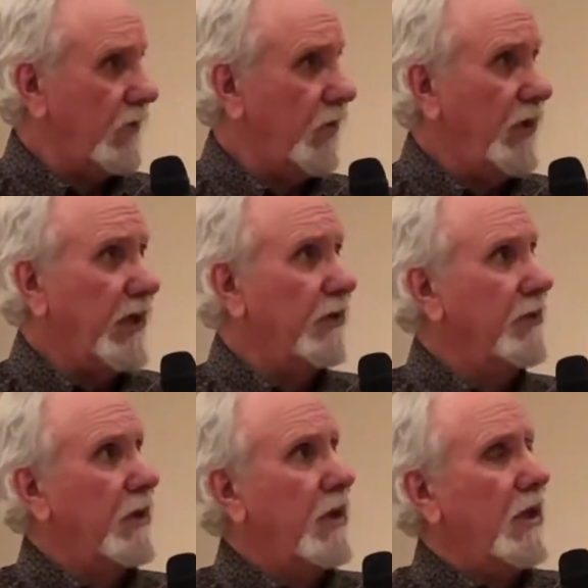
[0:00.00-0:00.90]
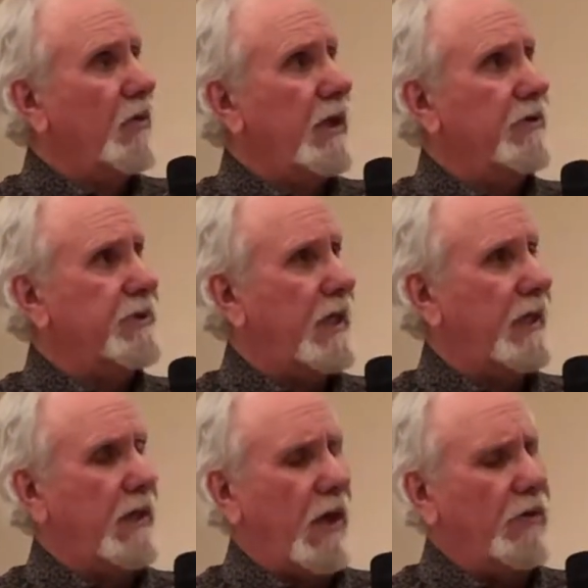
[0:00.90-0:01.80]
We don't
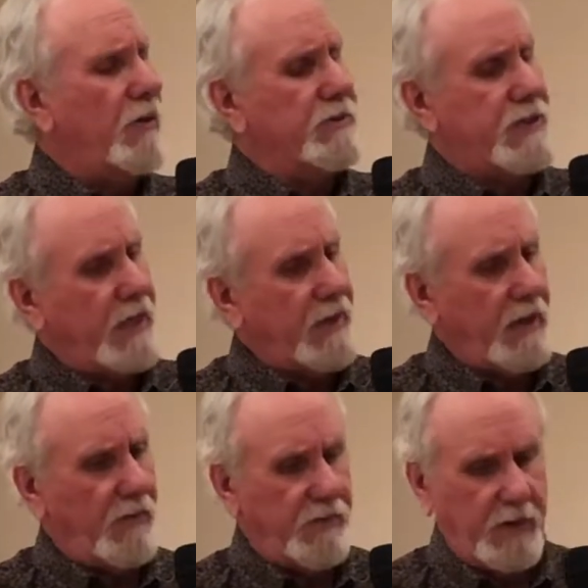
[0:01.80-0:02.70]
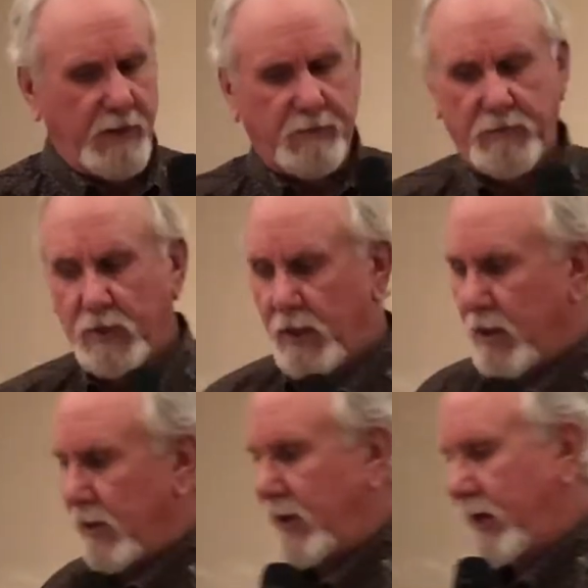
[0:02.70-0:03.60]
say, "Oh, don't say that over him."
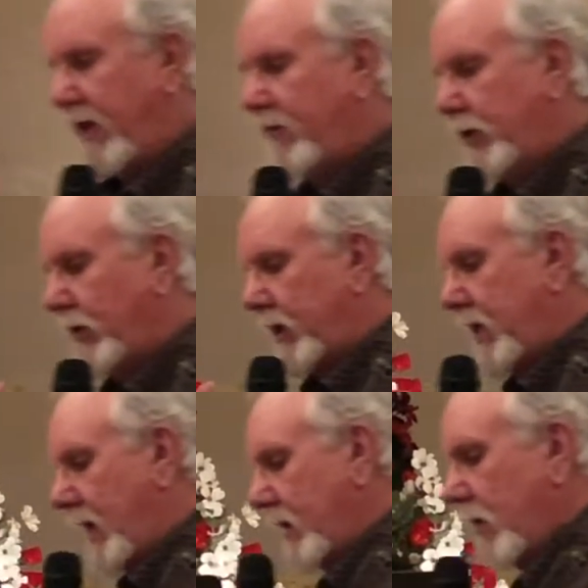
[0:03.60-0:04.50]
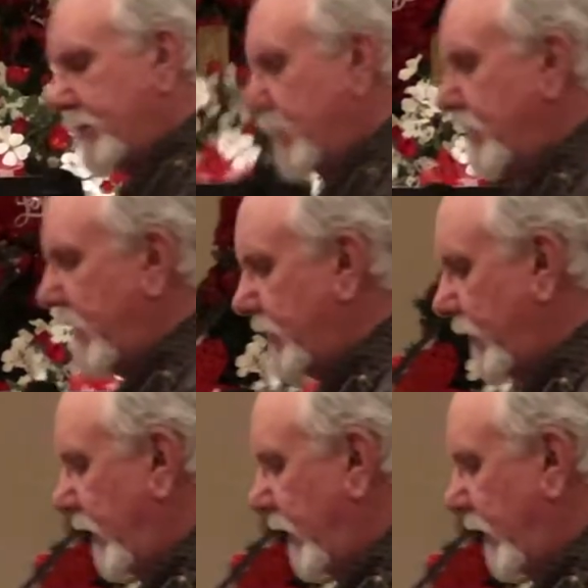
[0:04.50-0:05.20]
They're giving you a diagnosis that's